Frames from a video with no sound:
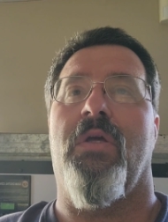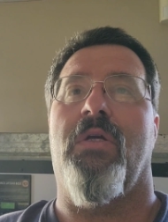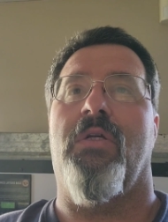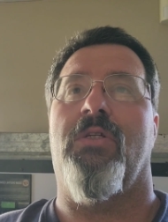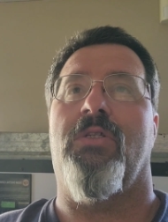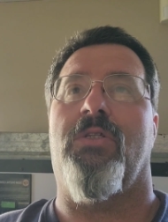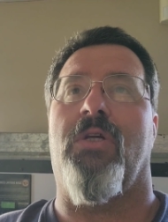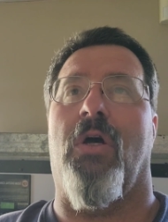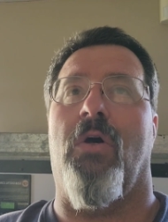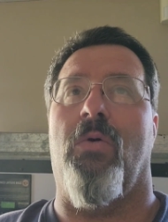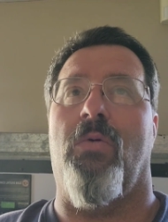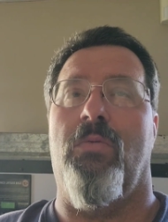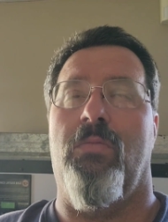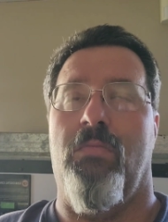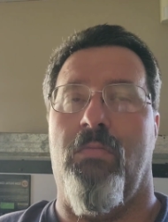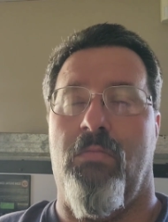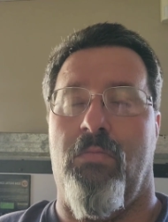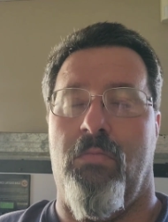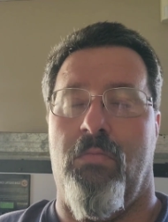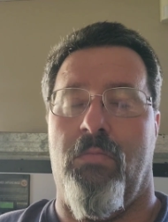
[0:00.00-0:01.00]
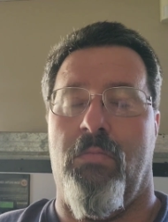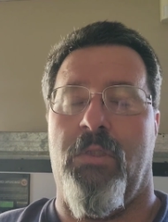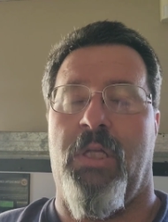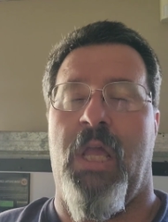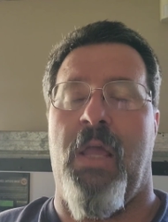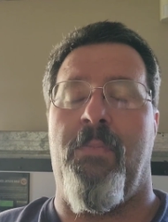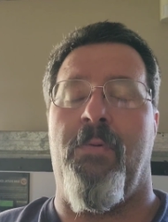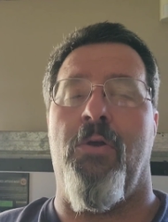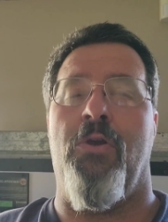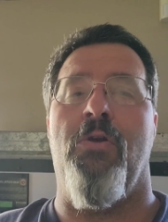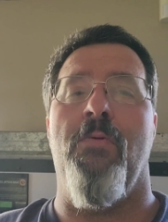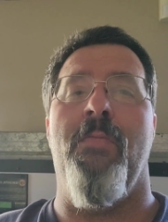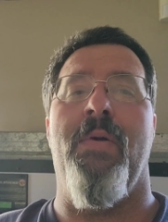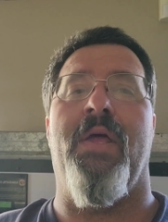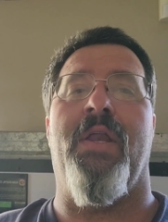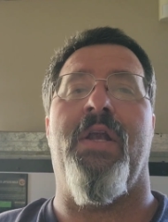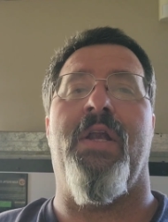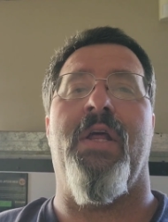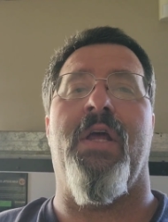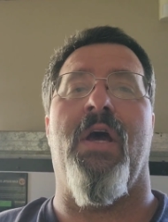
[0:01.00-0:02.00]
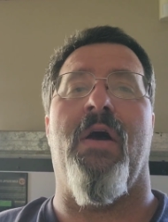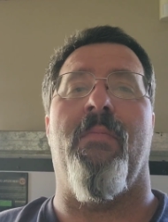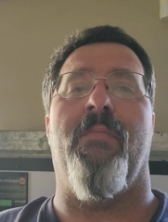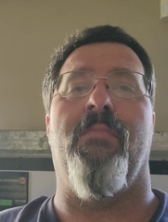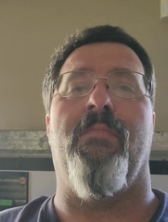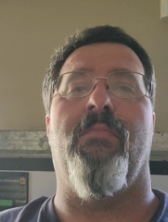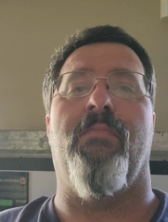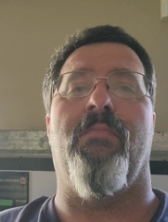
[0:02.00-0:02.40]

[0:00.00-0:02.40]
So, keep your humidity up.